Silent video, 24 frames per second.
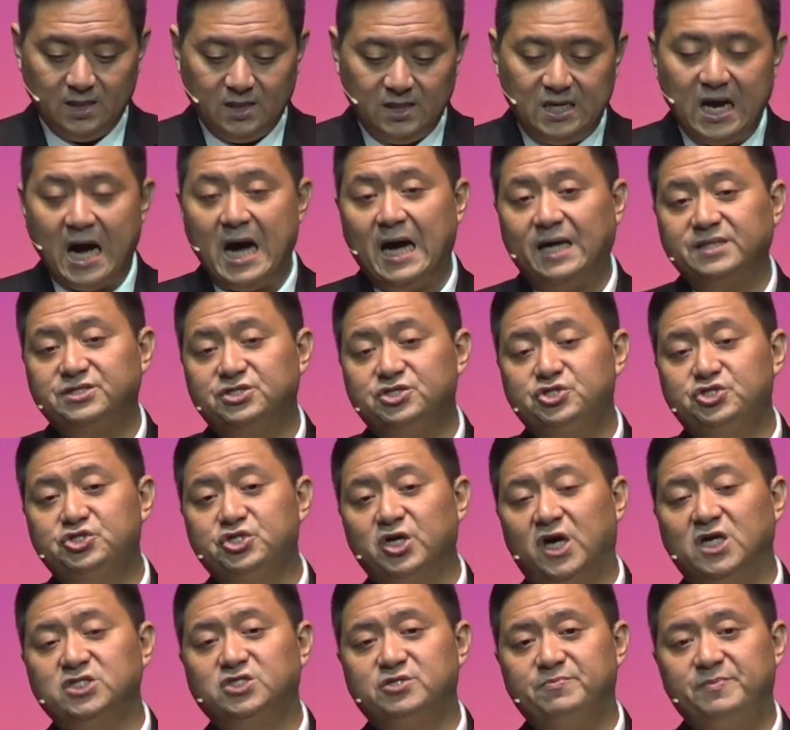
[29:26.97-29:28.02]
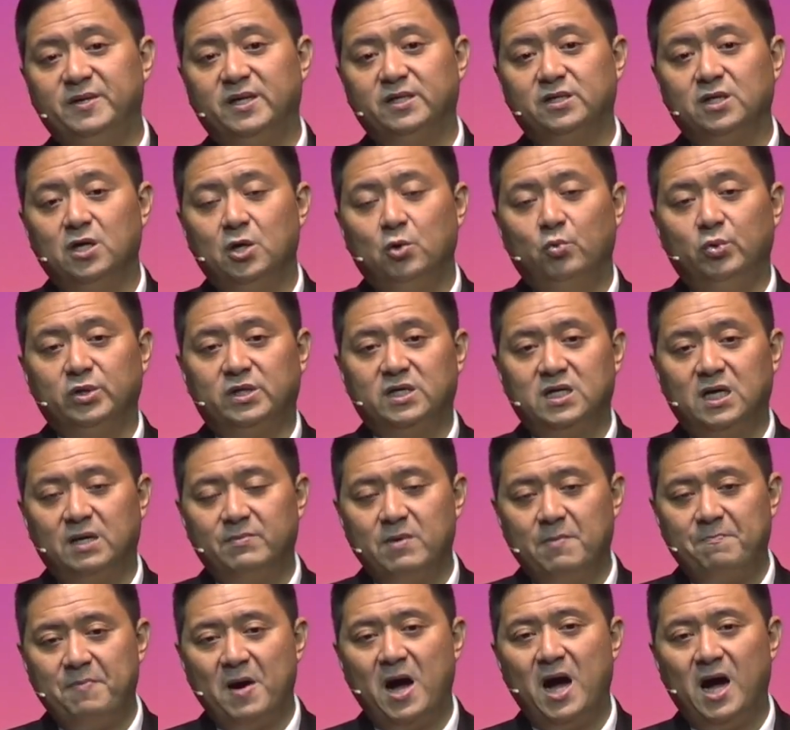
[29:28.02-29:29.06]
God's judgment would
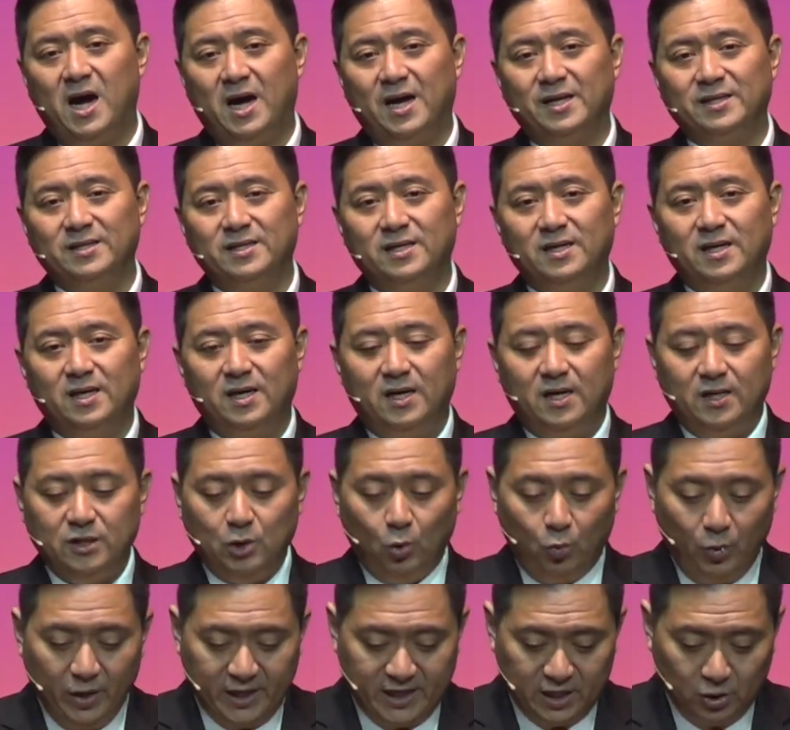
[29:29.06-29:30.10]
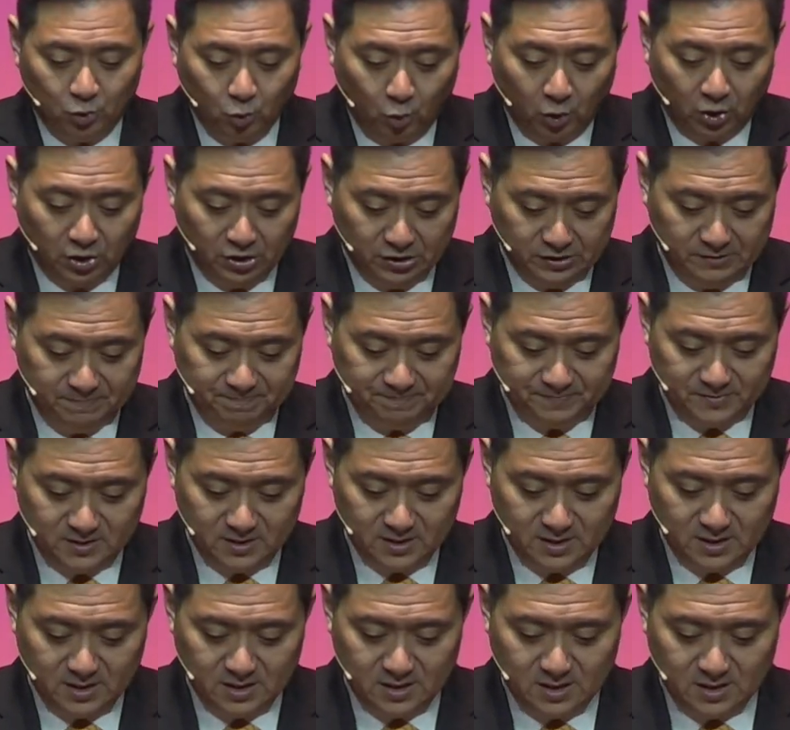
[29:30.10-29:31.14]
come upon the wicked world.
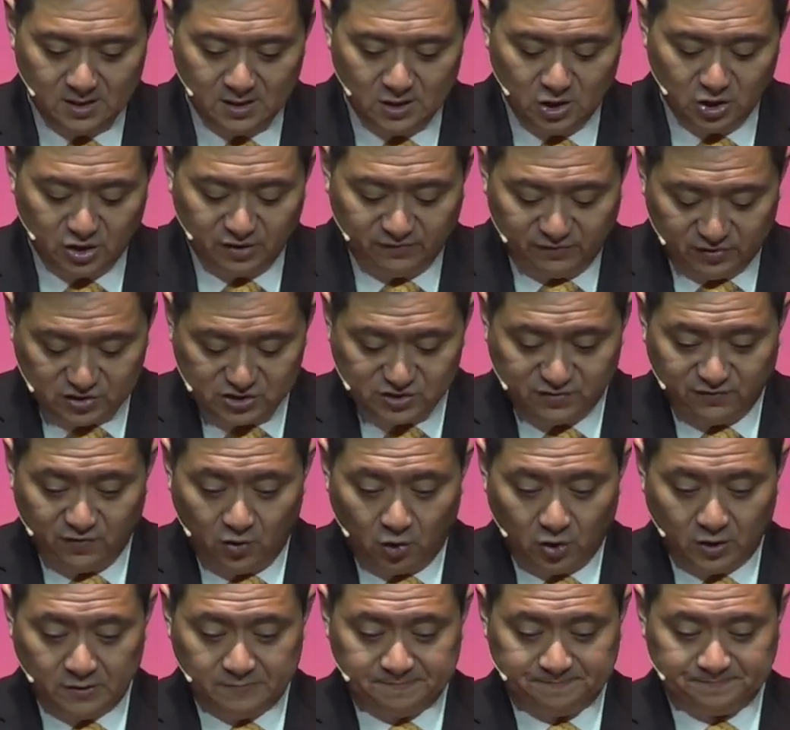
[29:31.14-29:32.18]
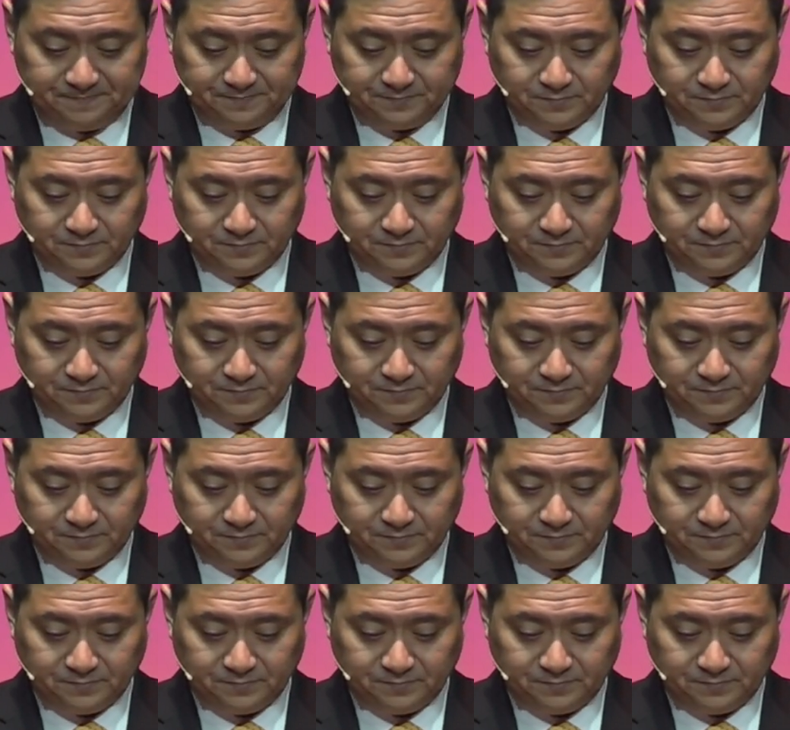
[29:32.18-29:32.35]
Look at verse 4.